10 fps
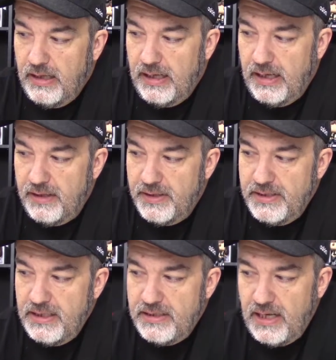And the
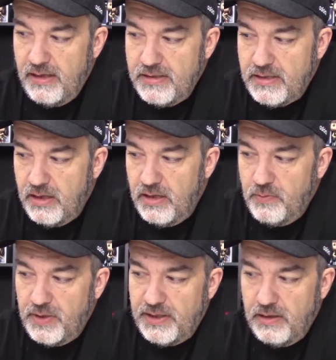detail is
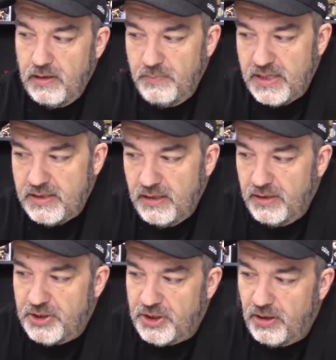good with the
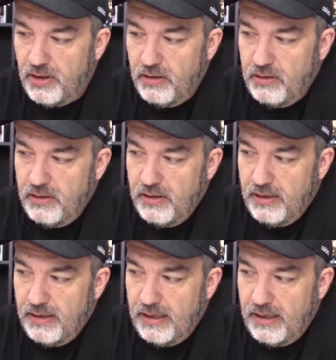musculature
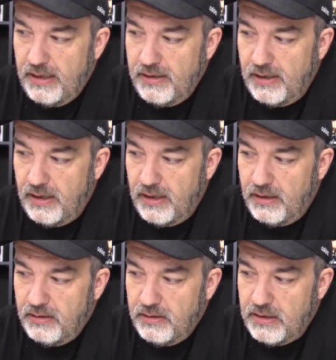and
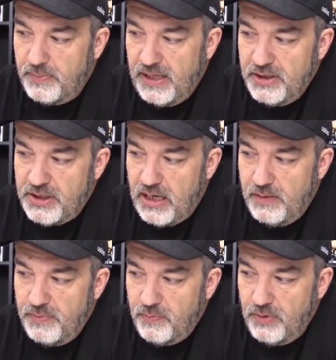the paint
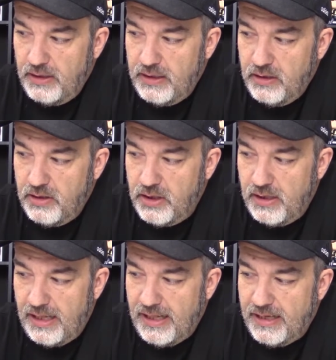job. Really
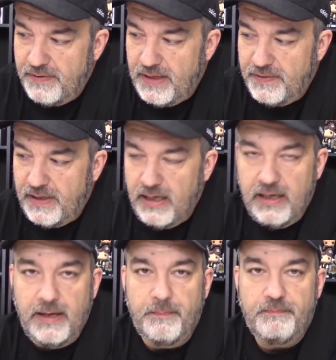good. I like that
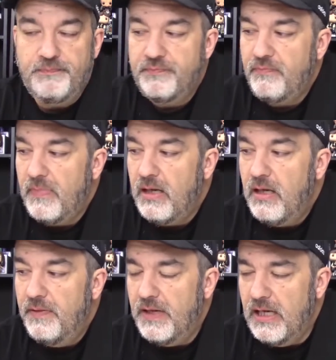the
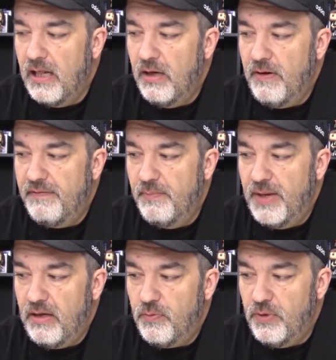yellow of the
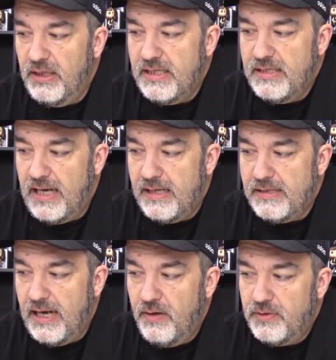belt really
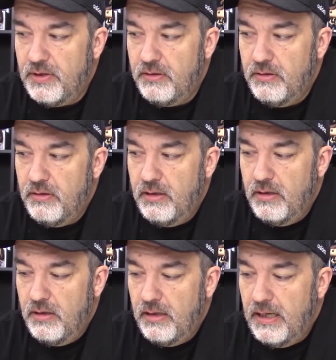stands out
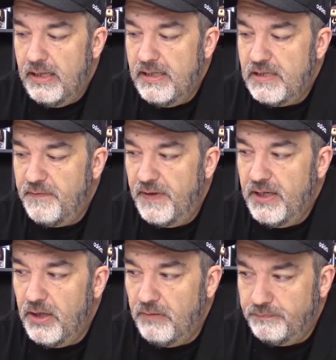in this
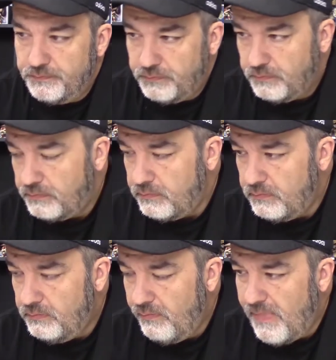figure.
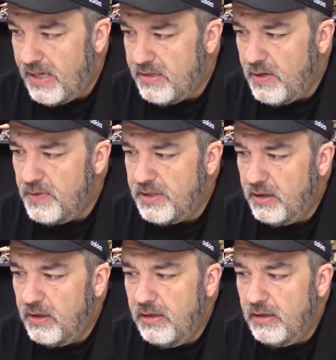So it's a
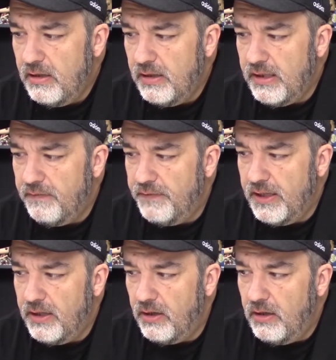good looking
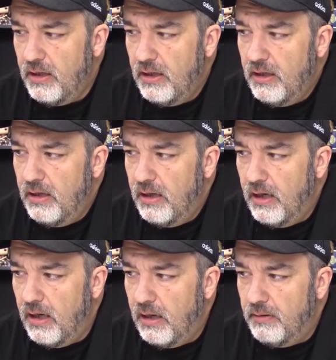figure,
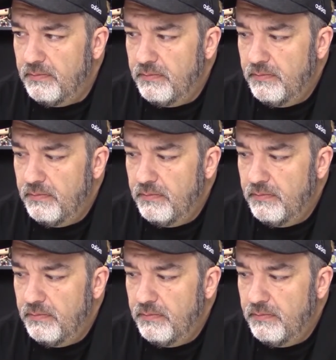and